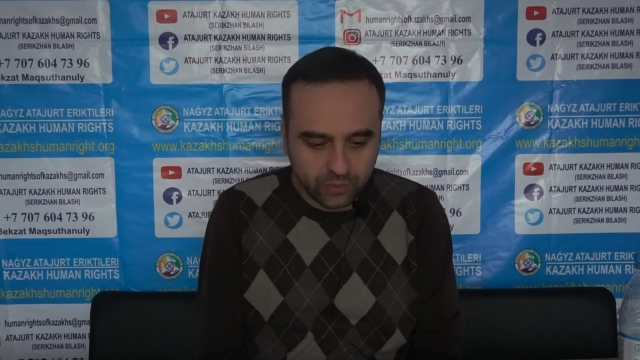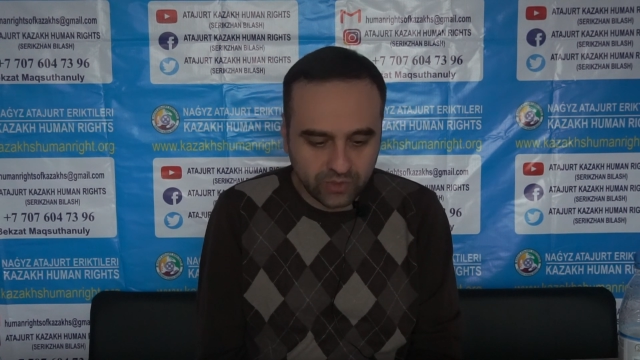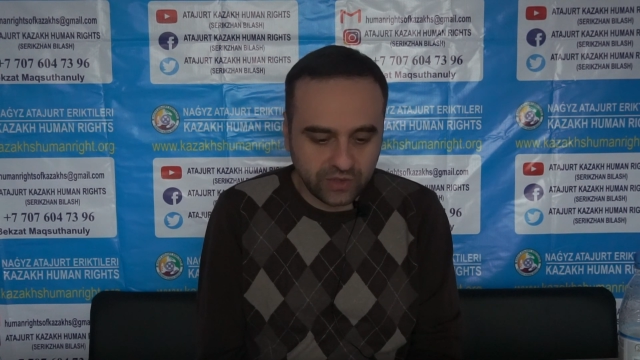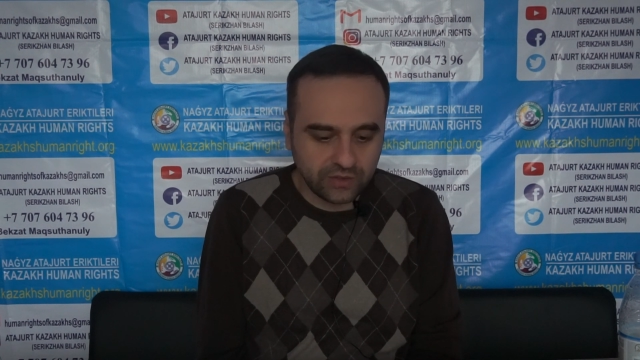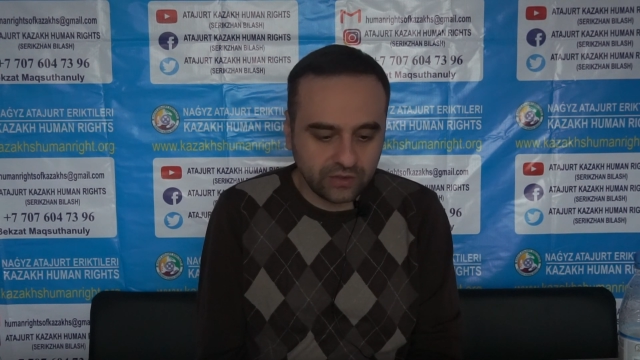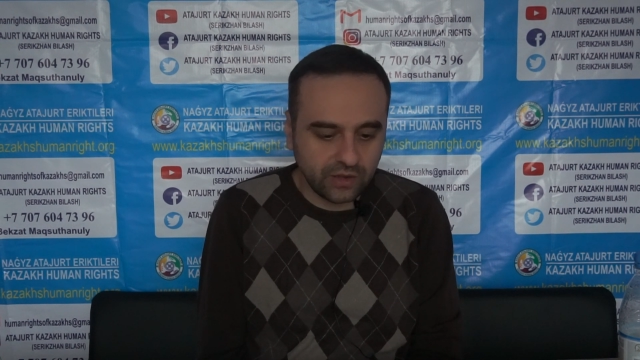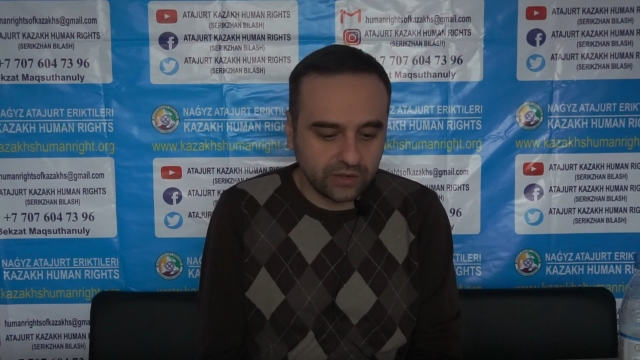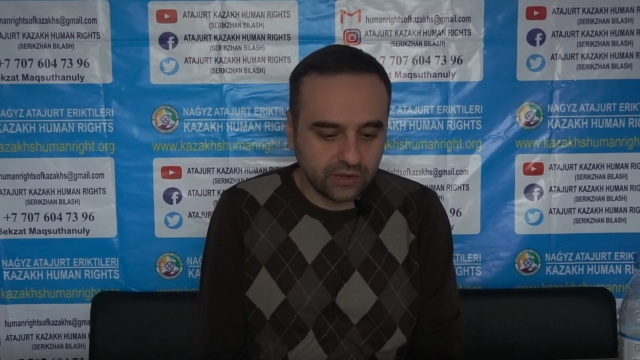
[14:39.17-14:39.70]
but
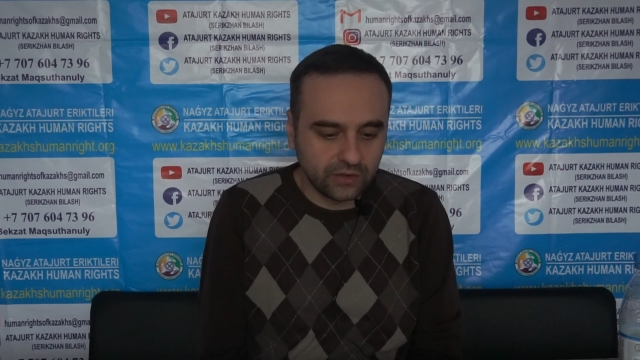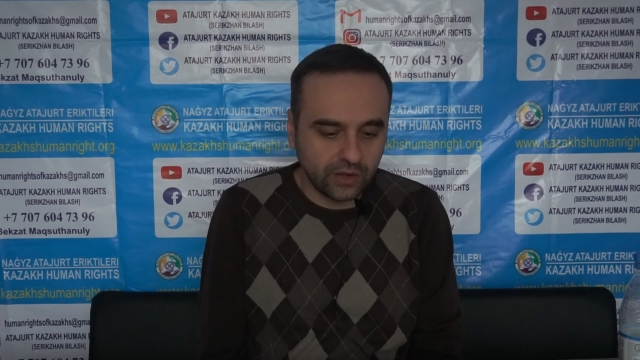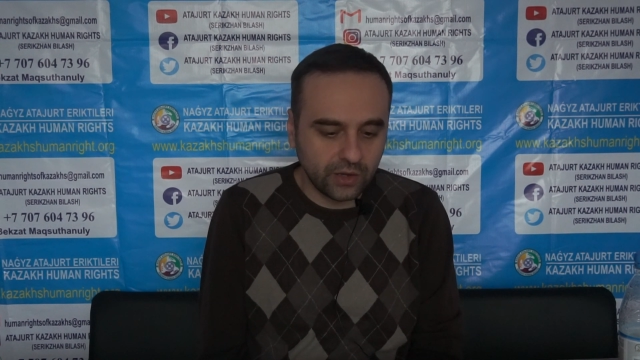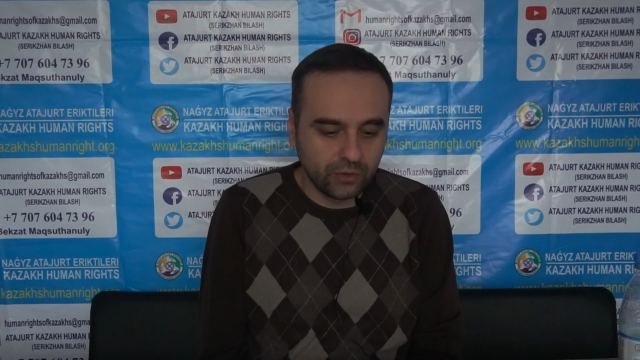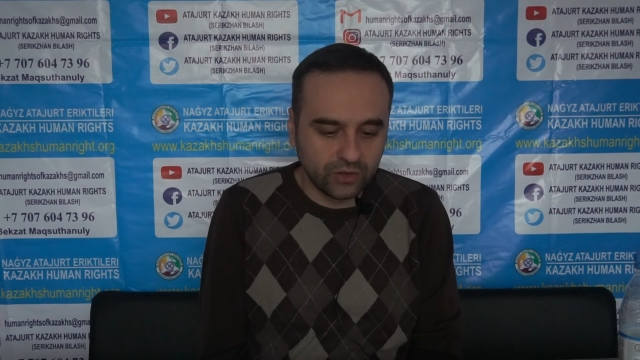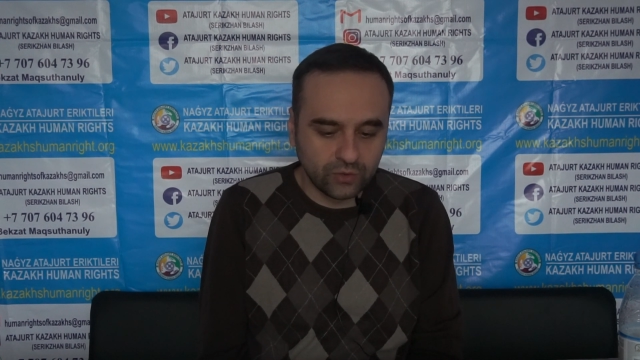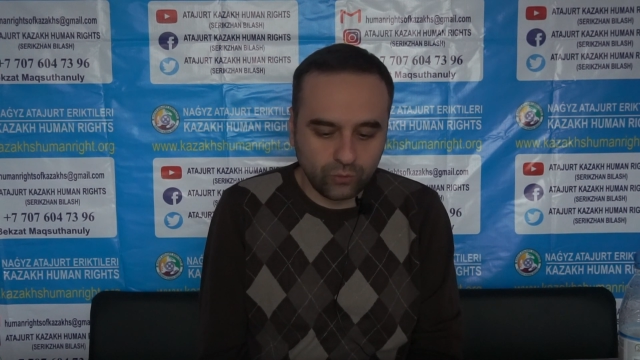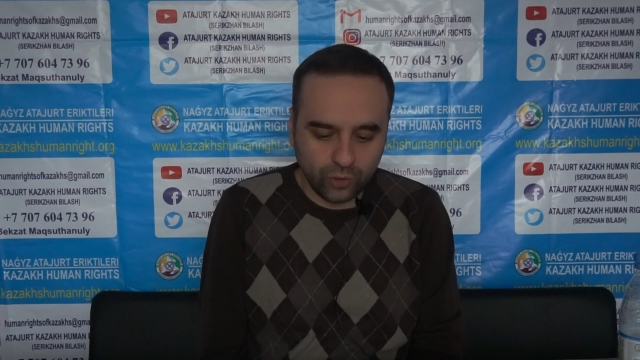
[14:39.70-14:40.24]
as I said, I
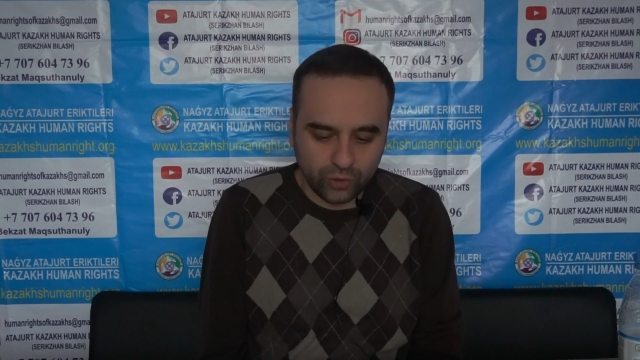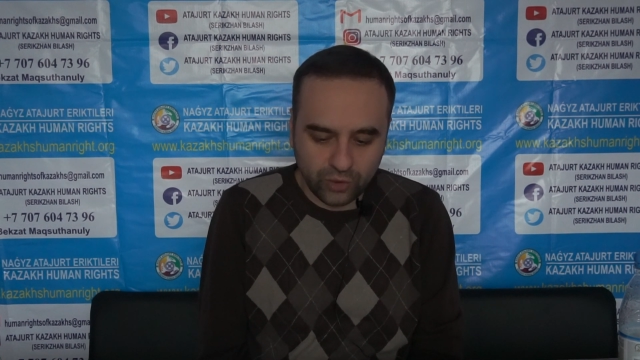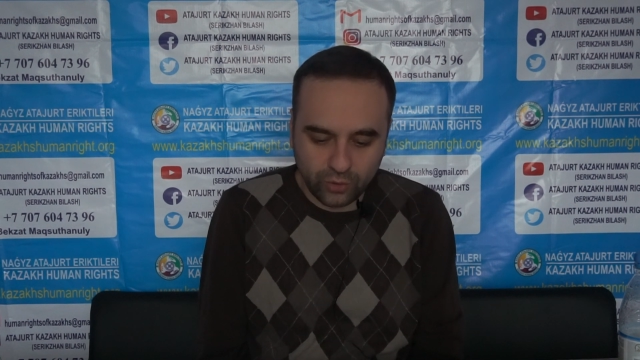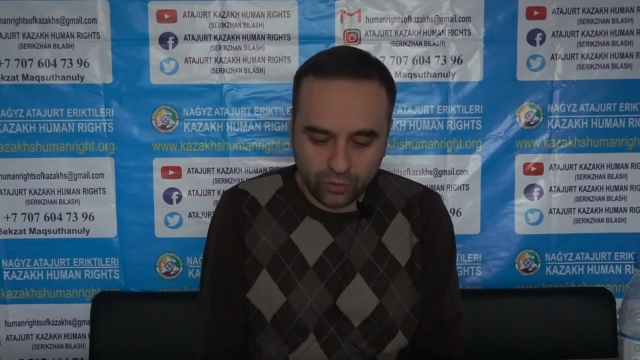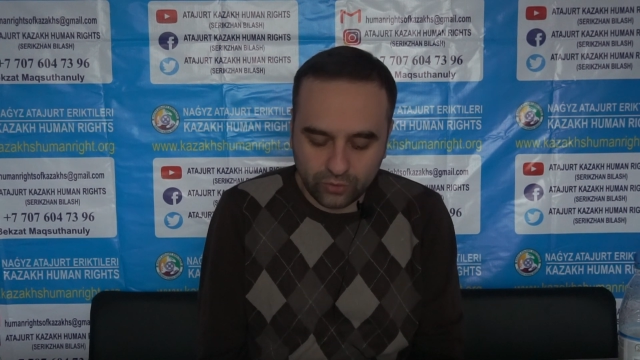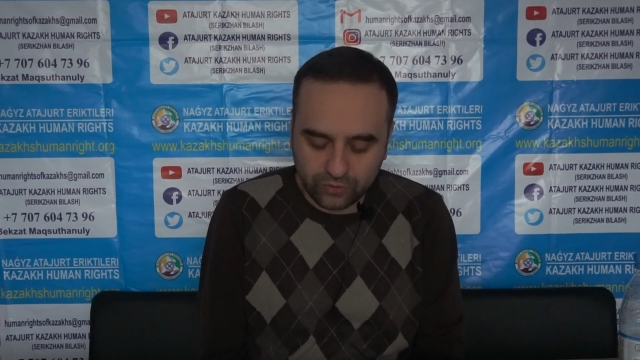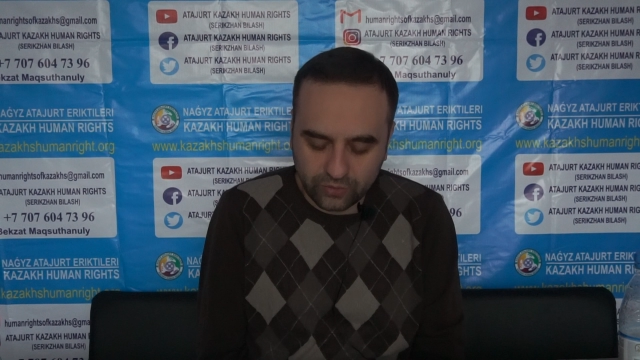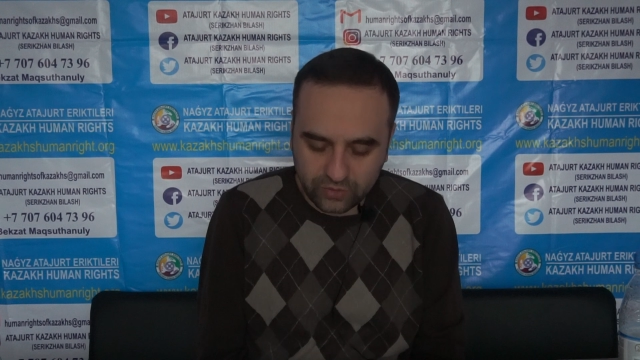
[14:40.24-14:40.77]
was
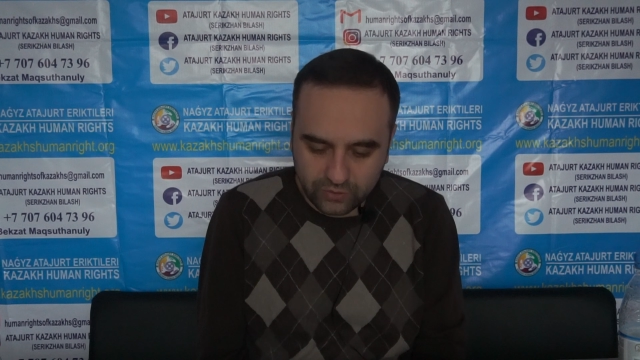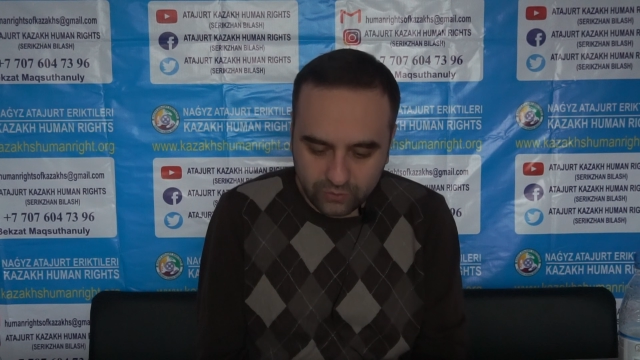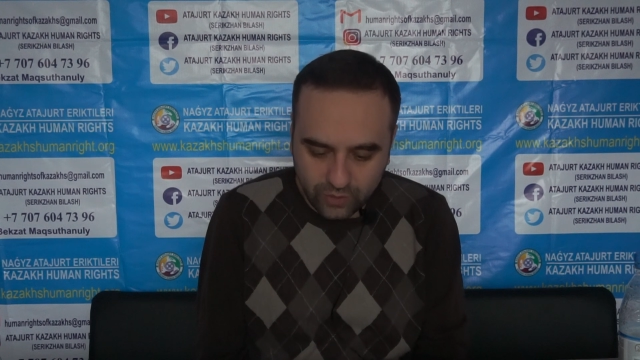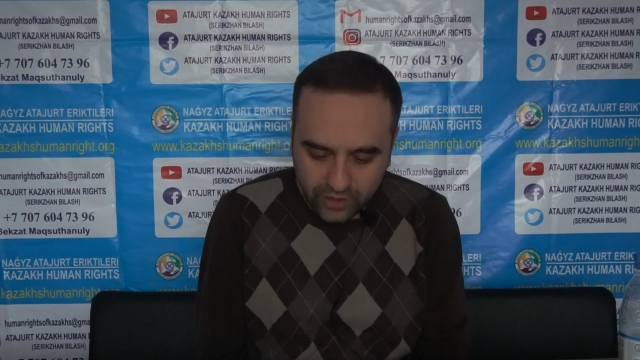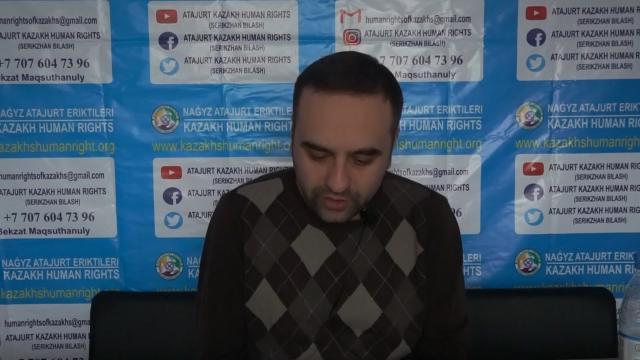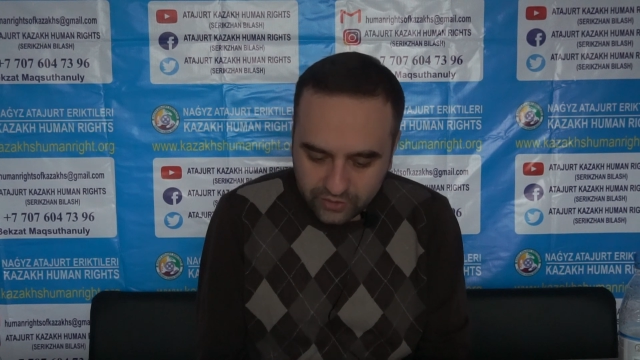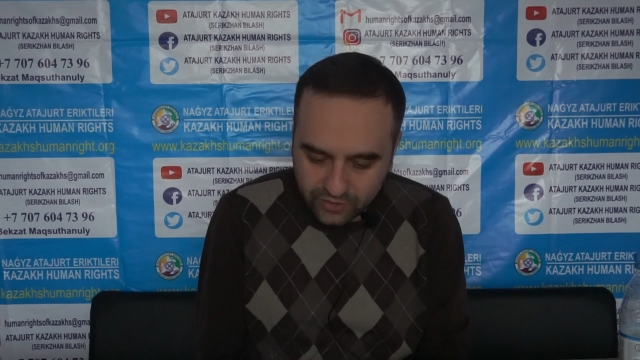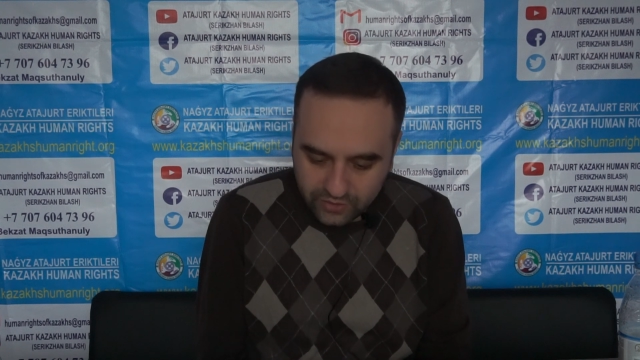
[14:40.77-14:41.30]
working on
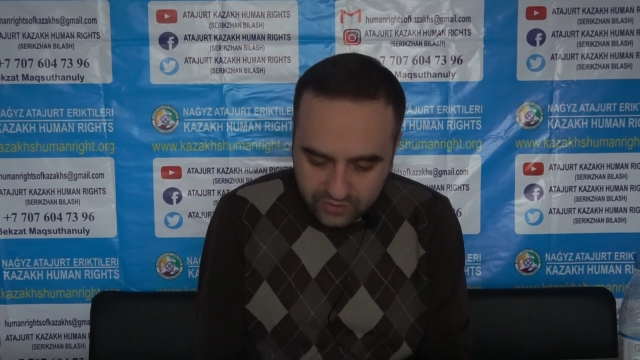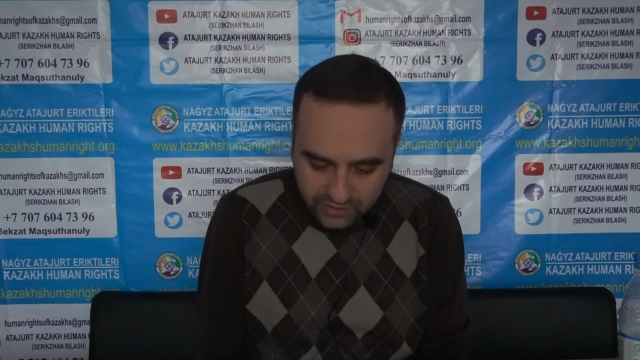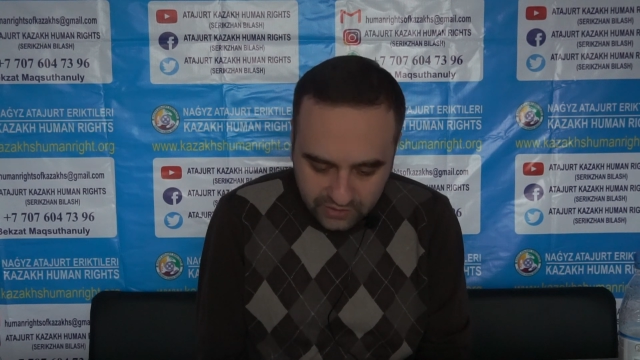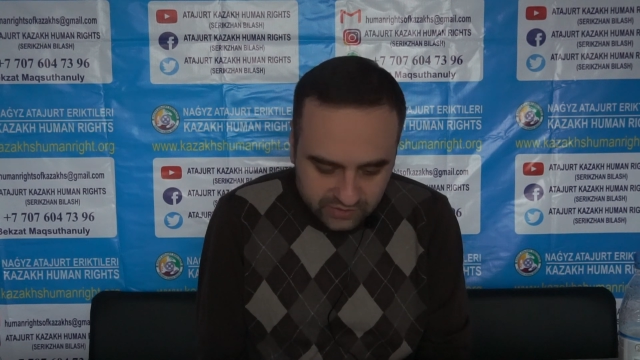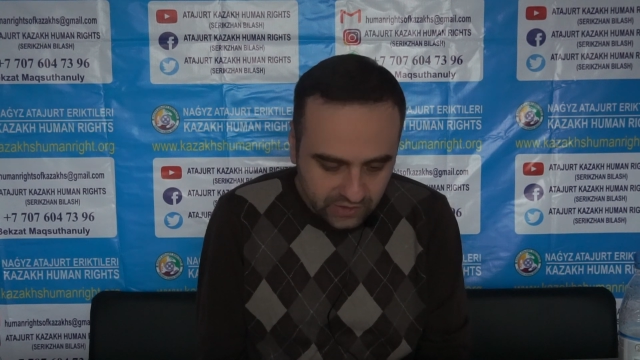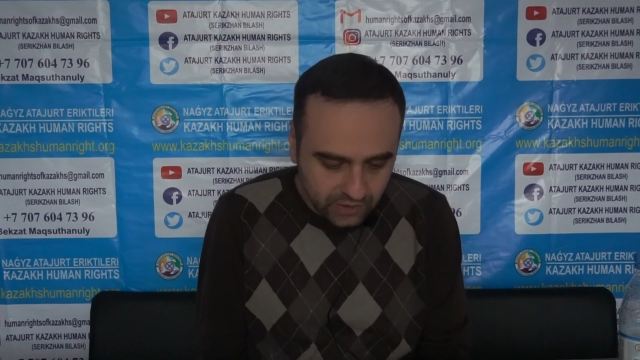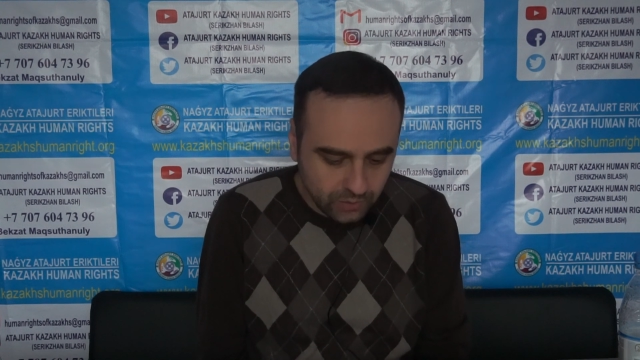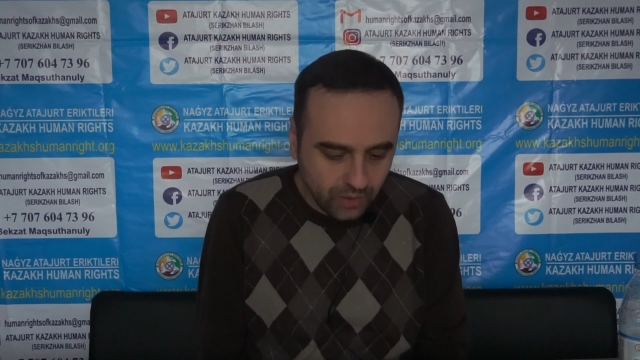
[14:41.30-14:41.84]

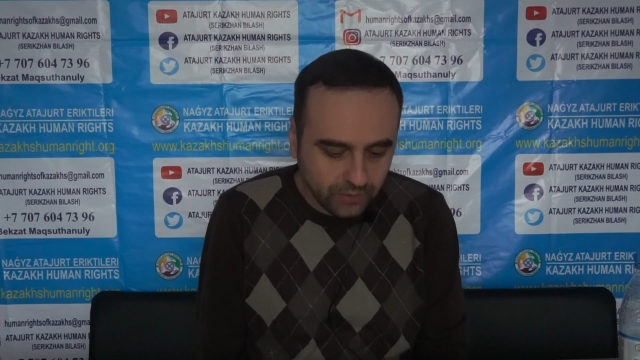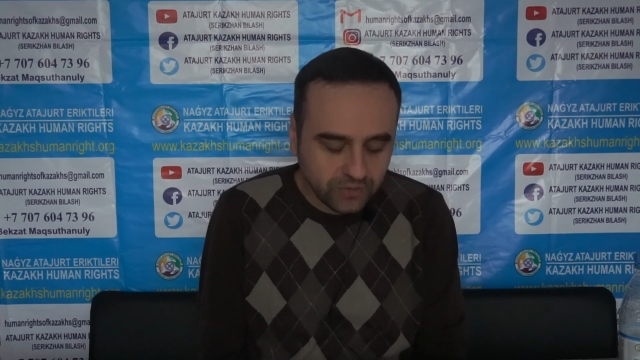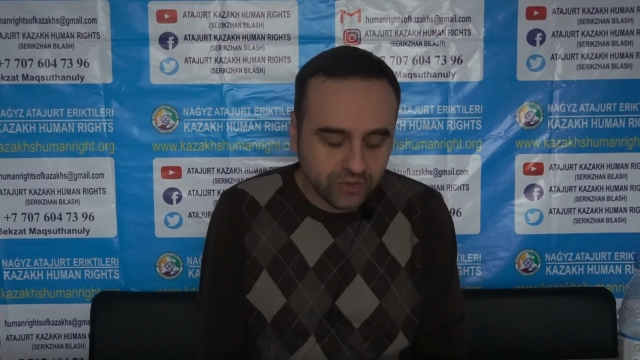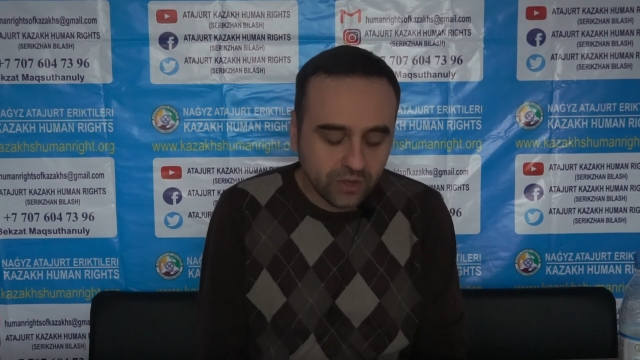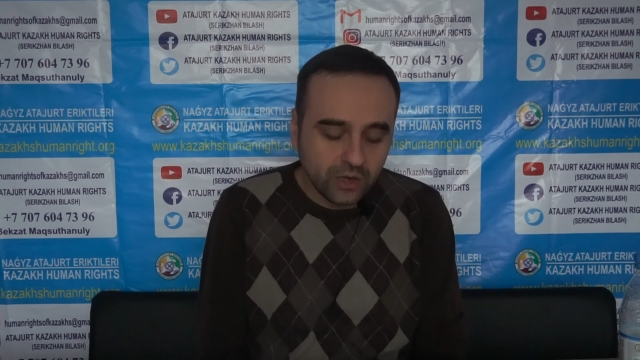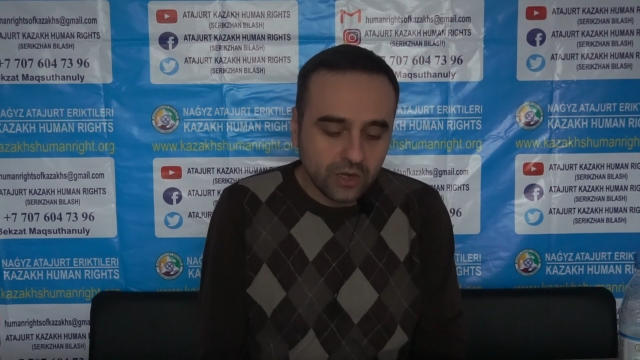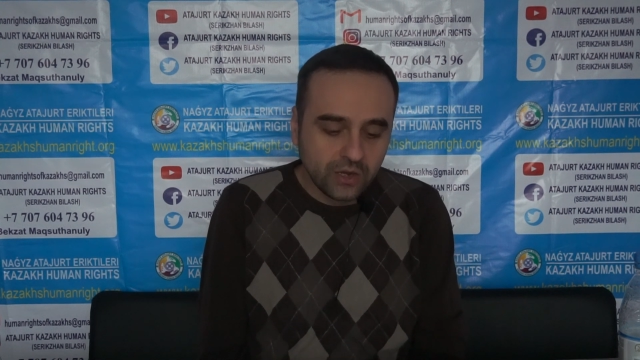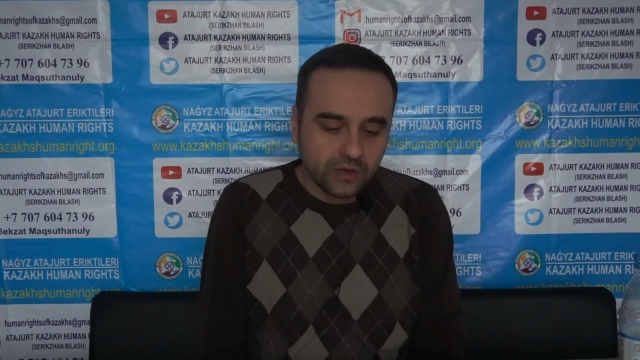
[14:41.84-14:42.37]
160 imams.